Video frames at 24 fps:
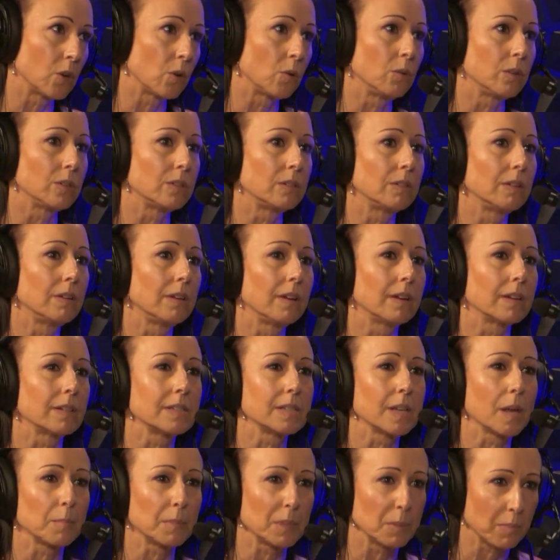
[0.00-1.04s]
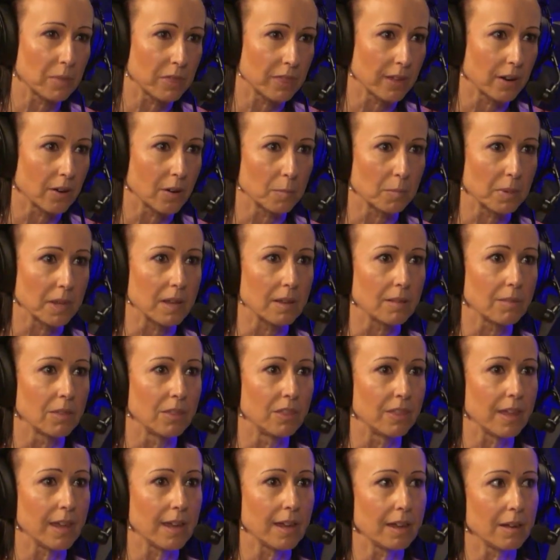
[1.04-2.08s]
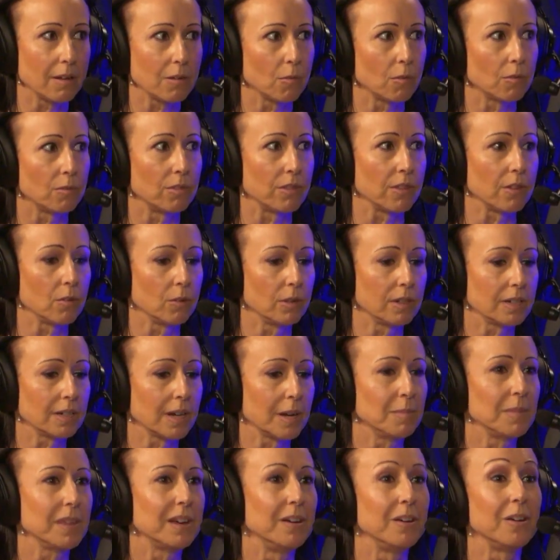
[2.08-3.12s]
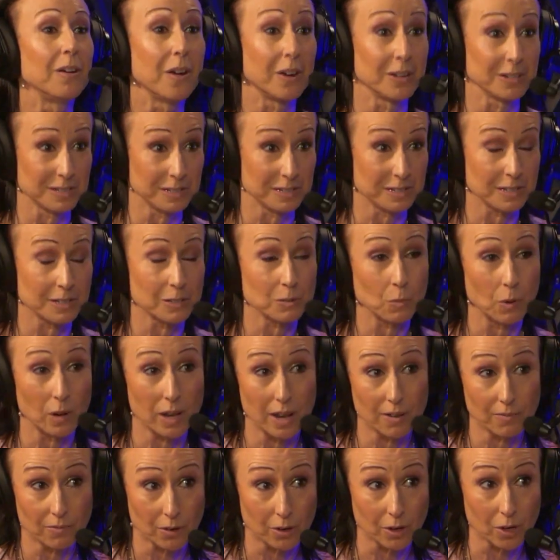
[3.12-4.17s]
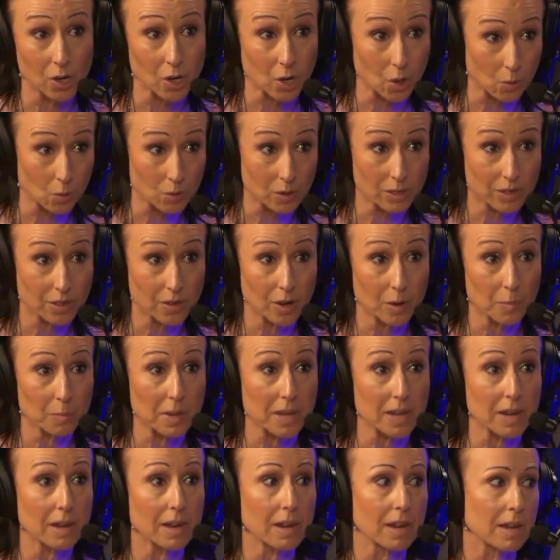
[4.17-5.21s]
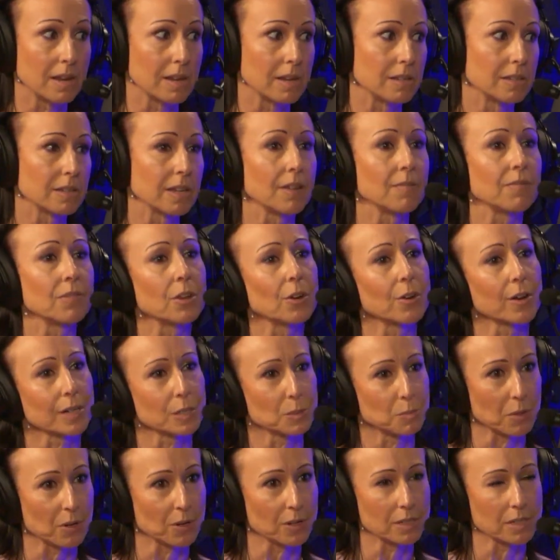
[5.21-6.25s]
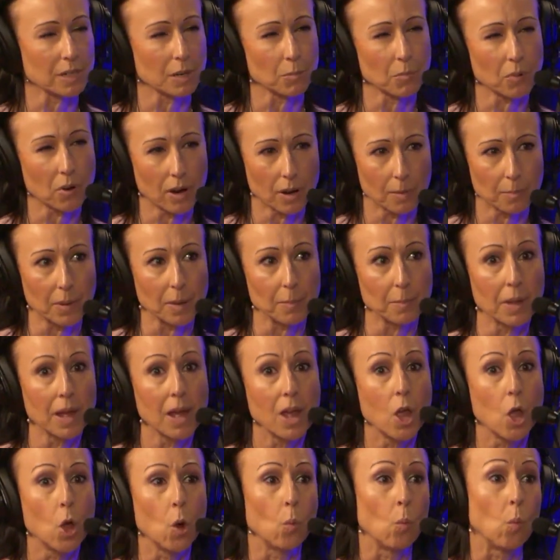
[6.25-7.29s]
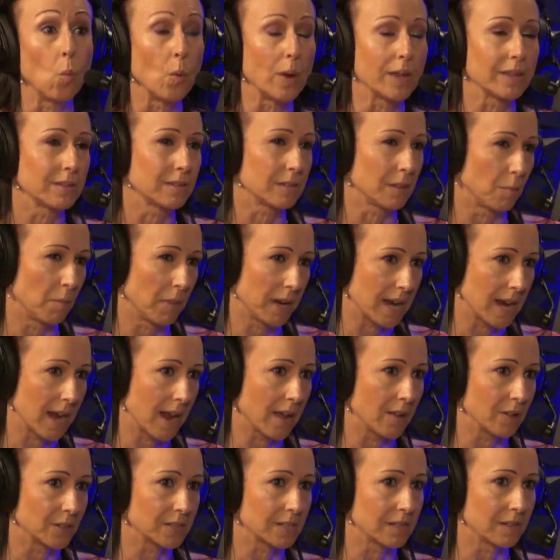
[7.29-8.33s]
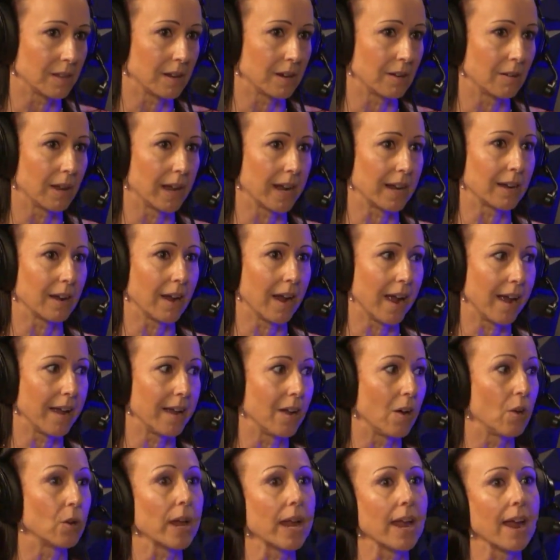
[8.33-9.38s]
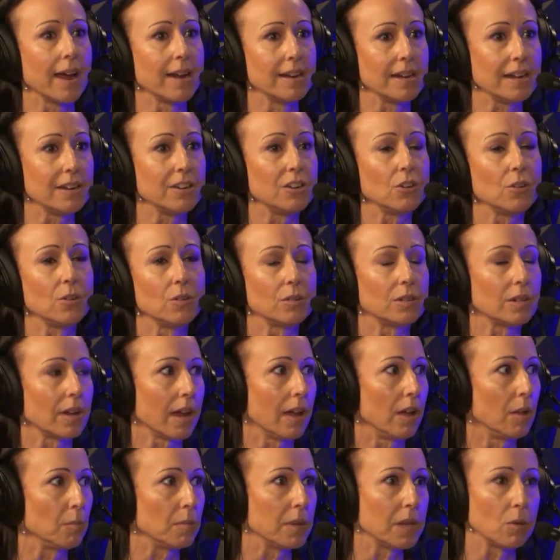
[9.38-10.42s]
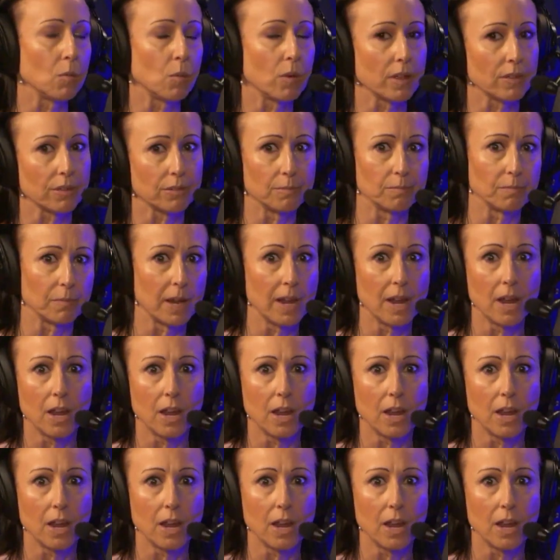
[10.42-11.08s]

go to accept therapy. The only time that a narcissist will ever go to therapy is if they're experiencing a problem with somebody else, and they're like, I need you to help me with